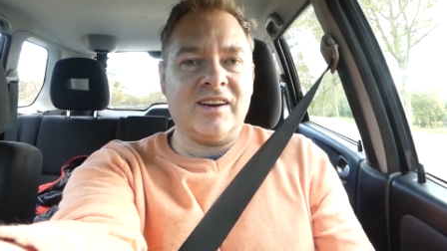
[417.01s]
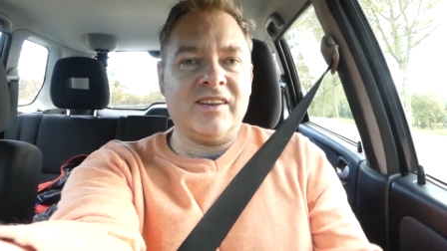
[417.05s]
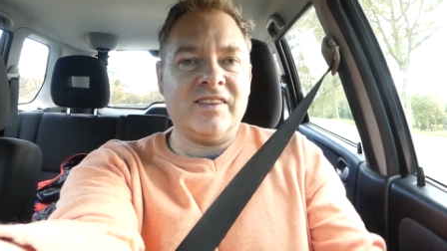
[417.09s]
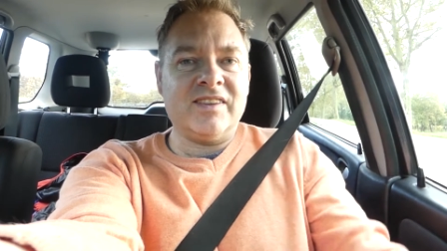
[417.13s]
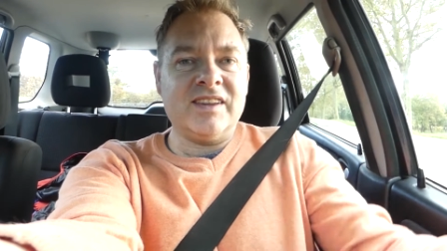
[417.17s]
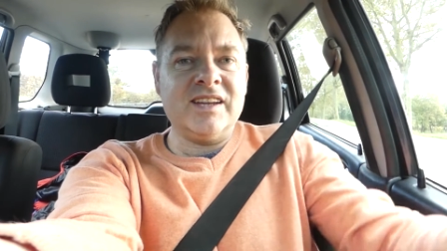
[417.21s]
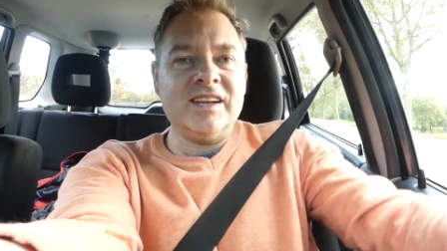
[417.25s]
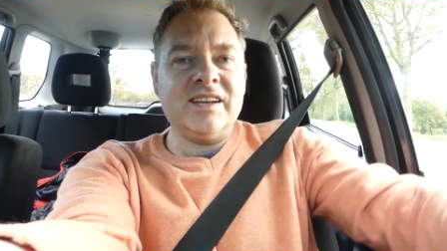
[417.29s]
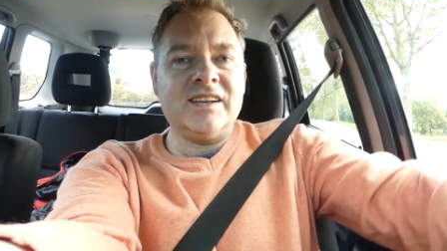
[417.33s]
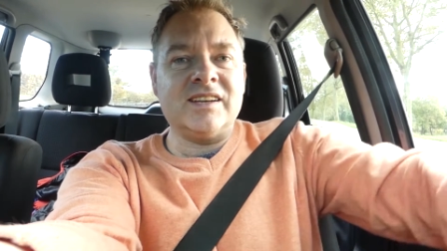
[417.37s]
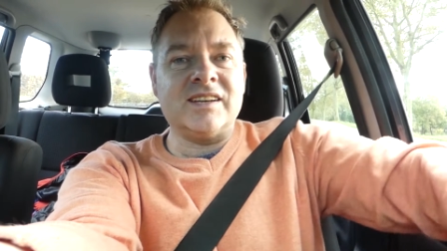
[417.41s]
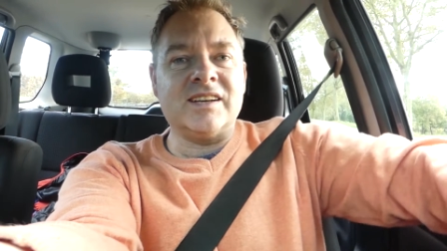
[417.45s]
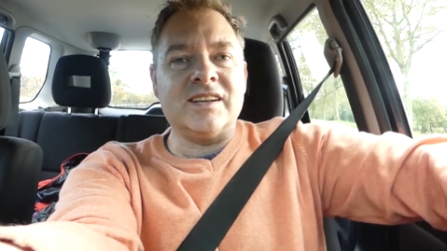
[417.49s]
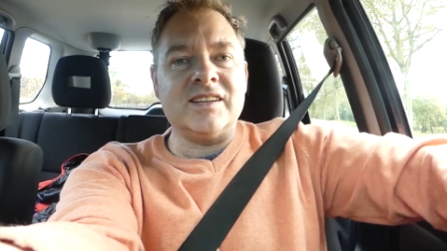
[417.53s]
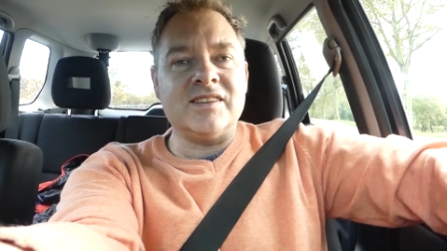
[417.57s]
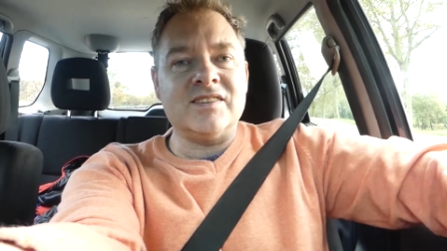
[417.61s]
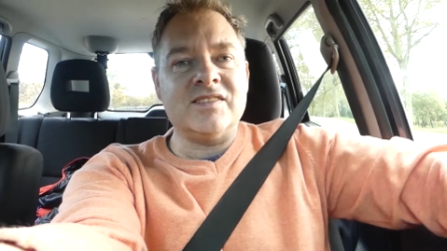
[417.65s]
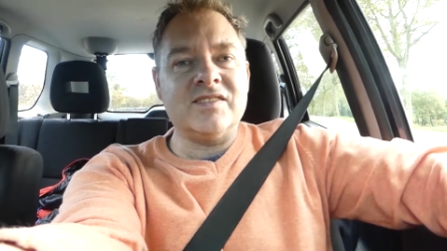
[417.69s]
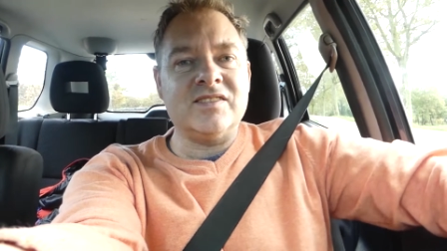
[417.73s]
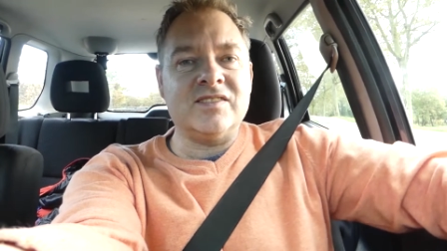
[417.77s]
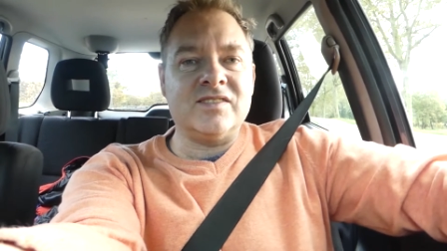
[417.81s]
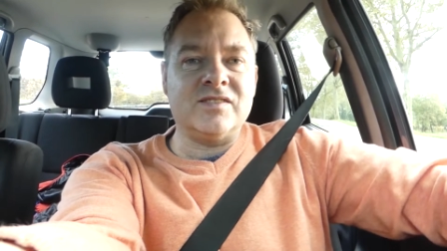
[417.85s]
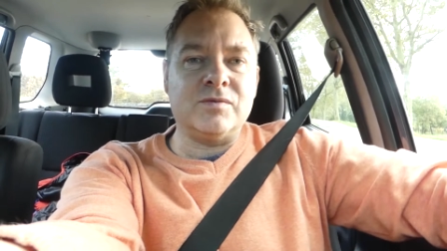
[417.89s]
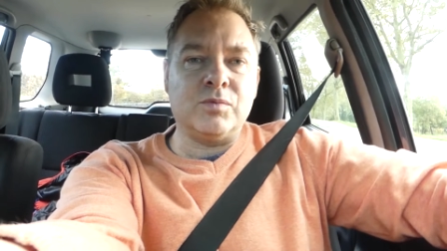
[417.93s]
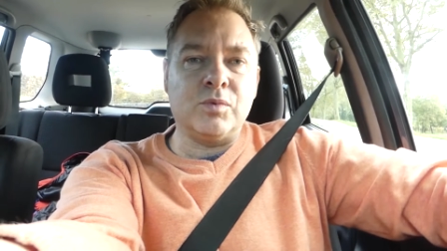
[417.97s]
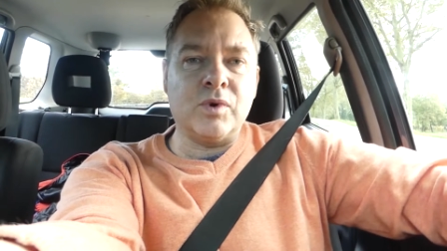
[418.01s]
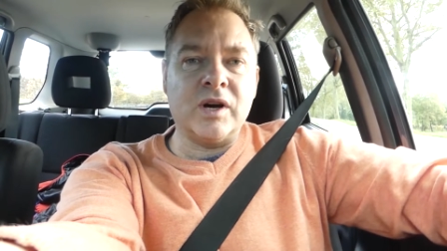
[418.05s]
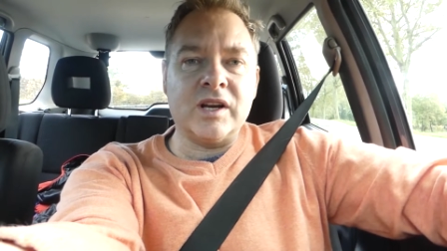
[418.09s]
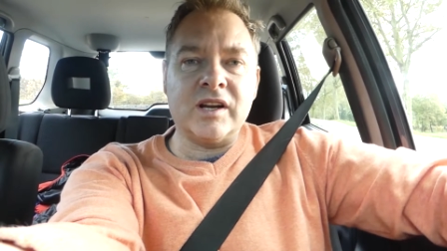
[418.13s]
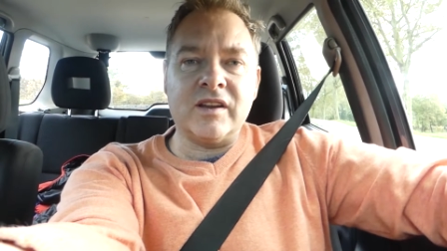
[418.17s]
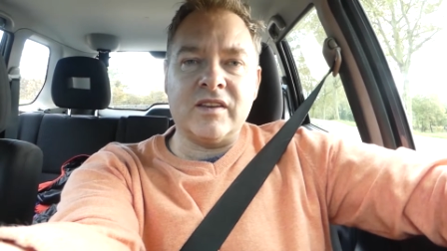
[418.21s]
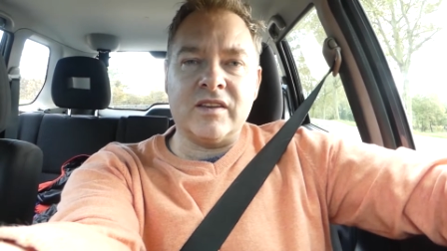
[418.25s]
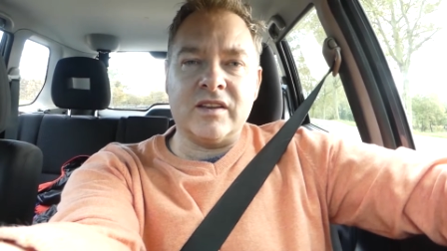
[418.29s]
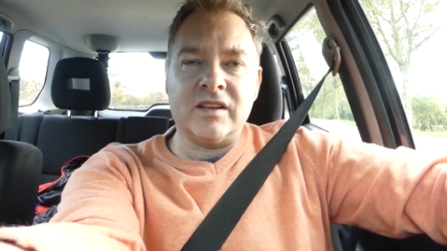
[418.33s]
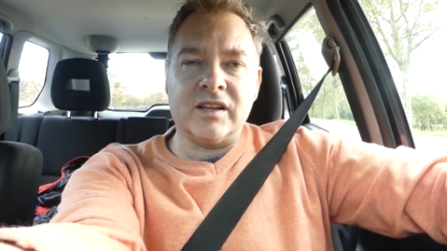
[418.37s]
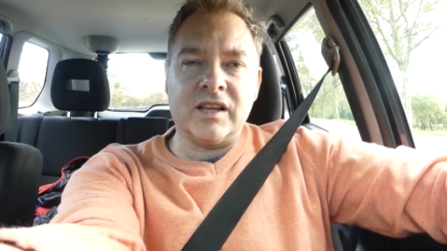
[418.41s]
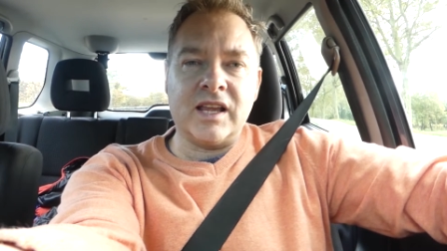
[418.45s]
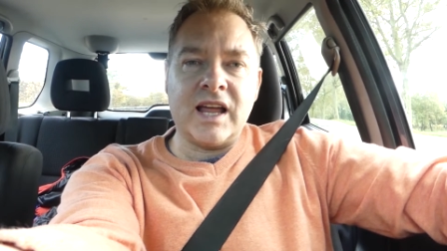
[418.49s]
I think it's one
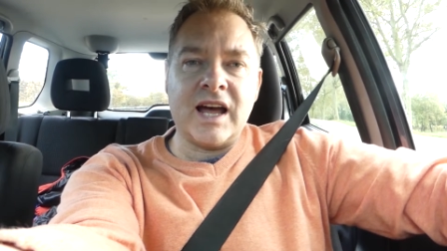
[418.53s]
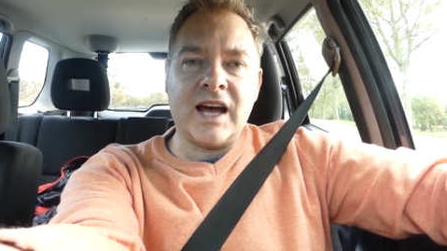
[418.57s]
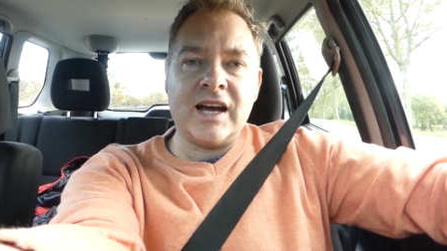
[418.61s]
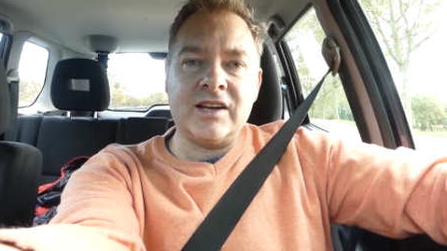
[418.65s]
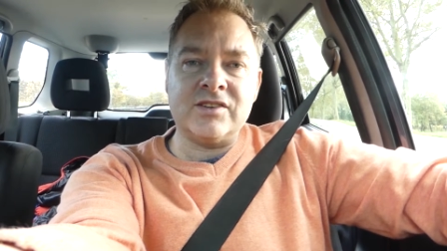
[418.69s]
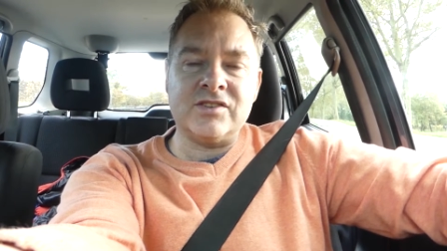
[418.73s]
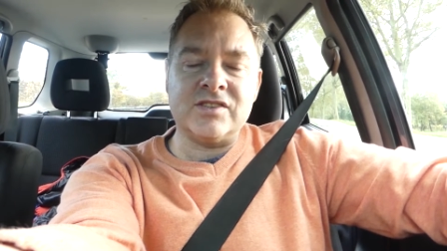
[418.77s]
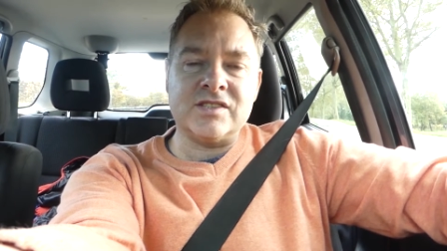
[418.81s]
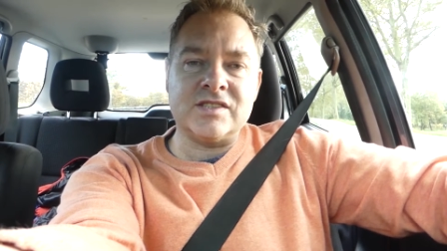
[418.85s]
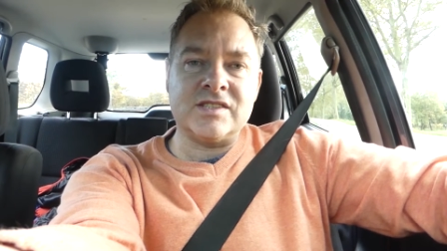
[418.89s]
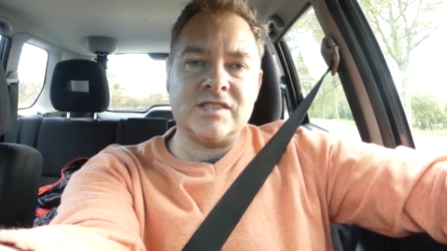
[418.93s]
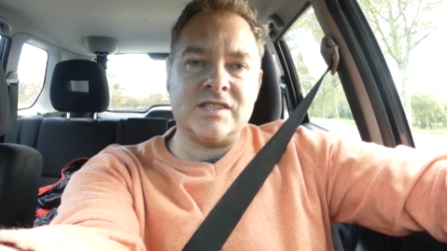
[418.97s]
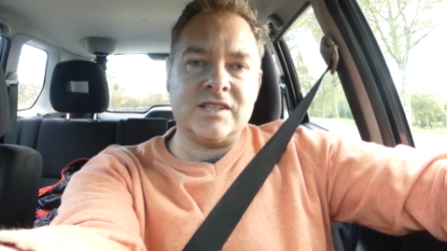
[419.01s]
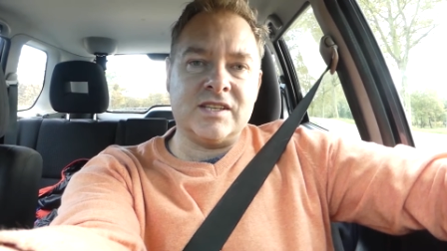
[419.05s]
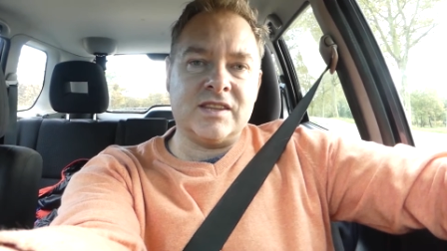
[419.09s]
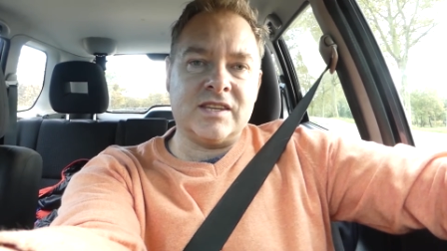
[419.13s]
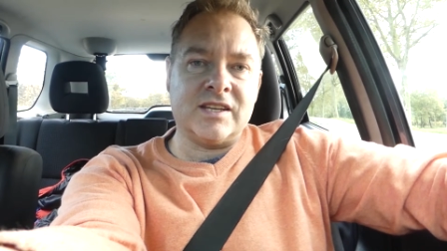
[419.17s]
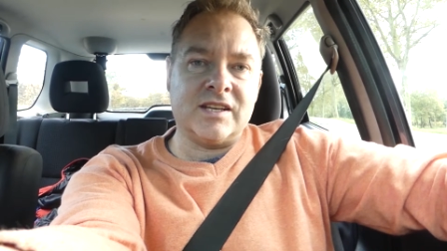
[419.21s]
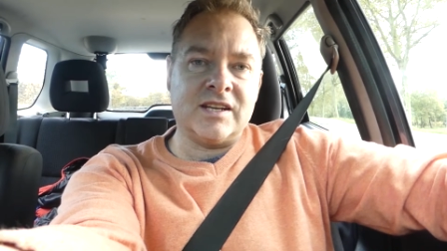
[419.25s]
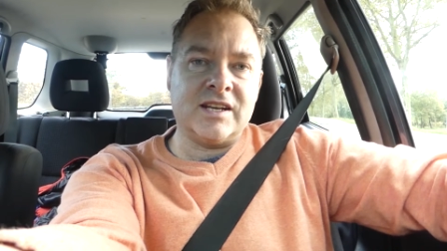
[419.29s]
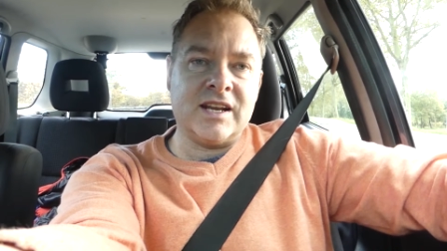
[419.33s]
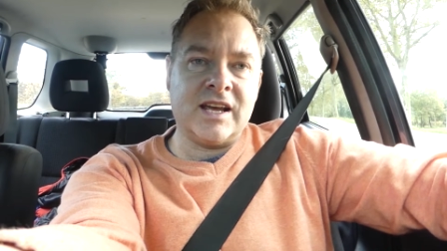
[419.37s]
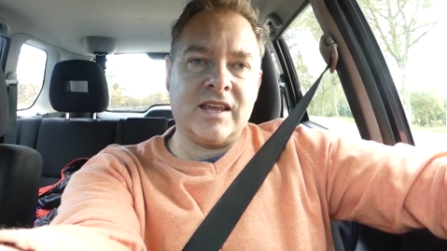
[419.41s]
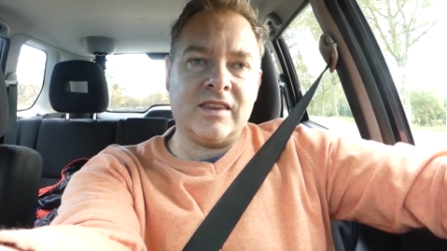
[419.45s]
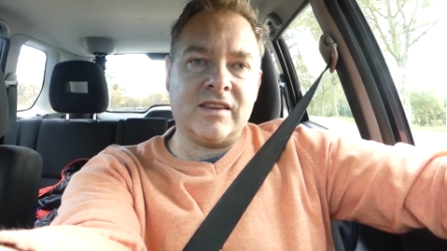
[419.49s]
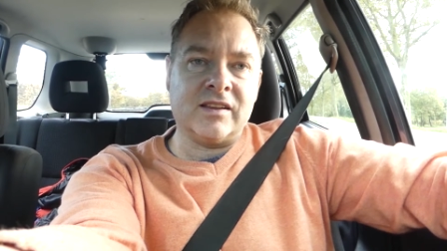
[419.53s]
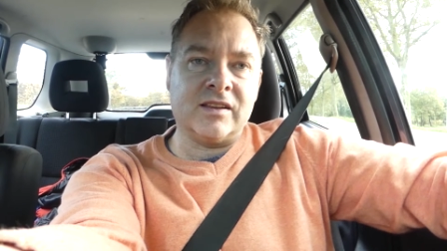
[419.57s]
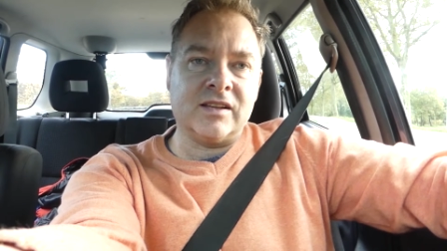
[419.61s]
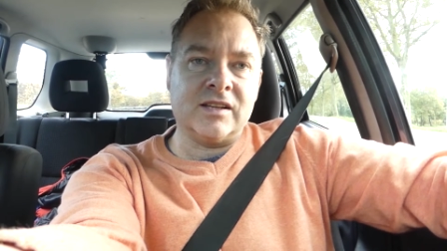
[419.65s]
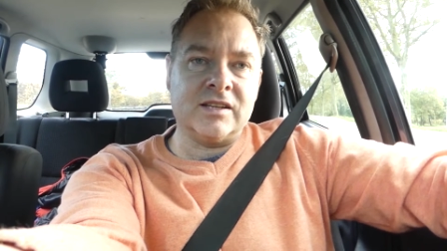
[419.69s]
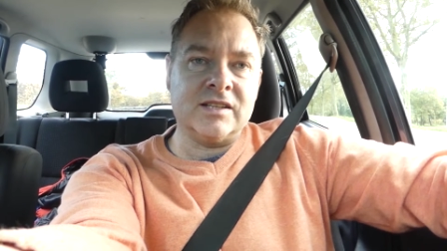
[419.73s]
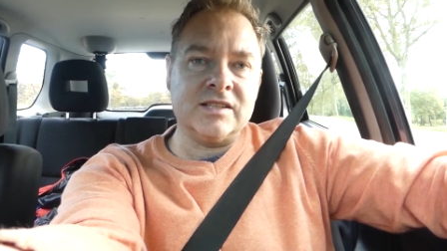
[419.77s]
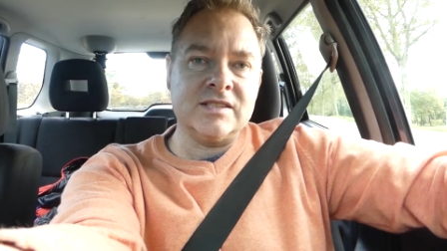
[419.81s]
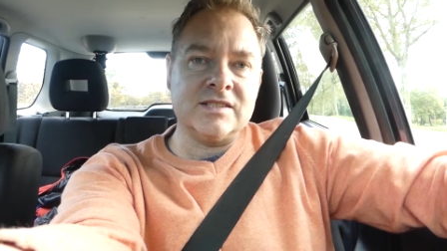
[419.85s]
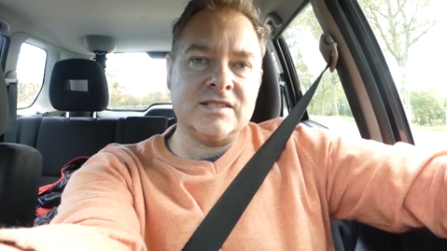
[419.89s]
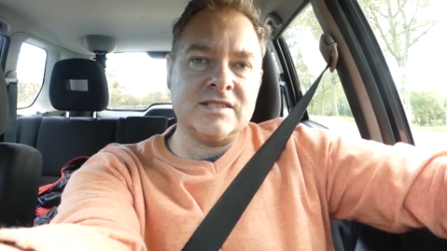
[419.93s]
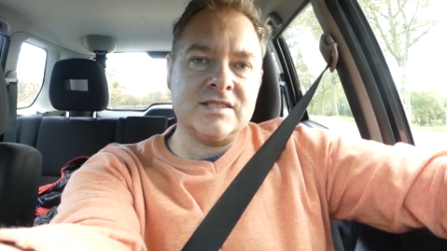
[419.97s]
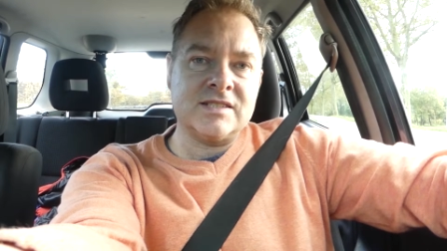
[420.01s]
of the largest in the
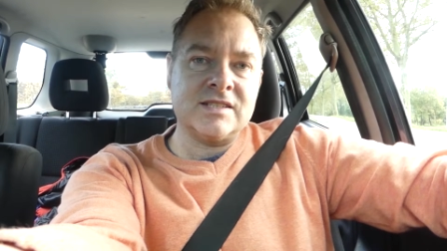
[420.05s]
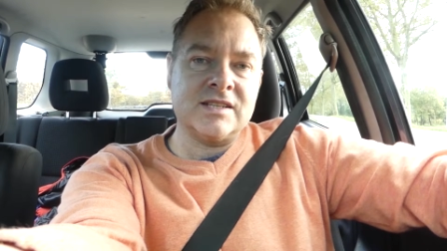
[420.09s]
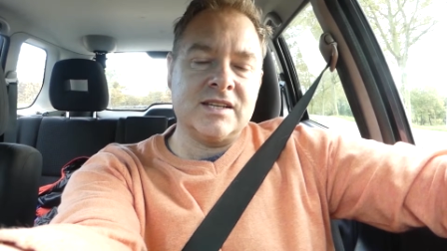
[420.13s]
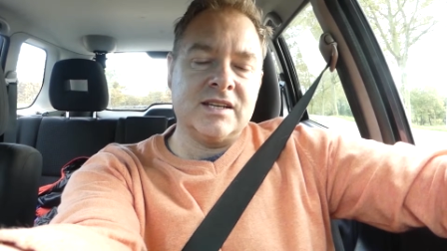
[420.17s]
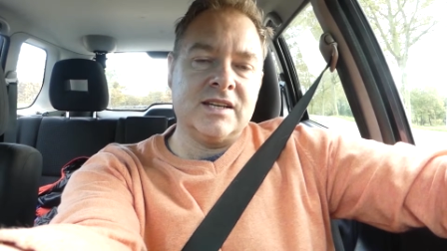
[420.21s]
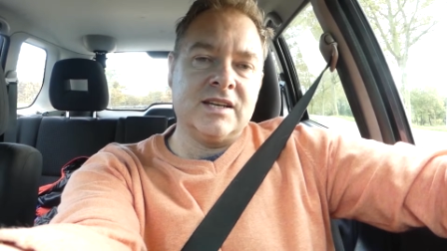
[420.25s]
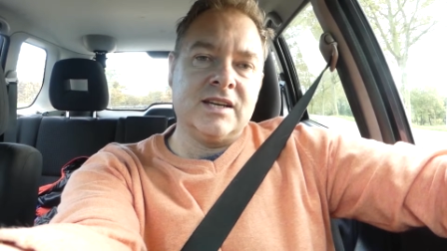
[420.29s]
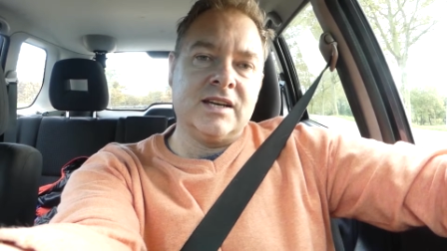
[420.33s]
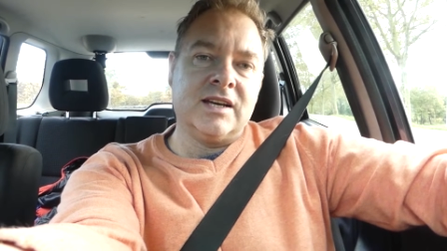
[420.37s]
Netherlands,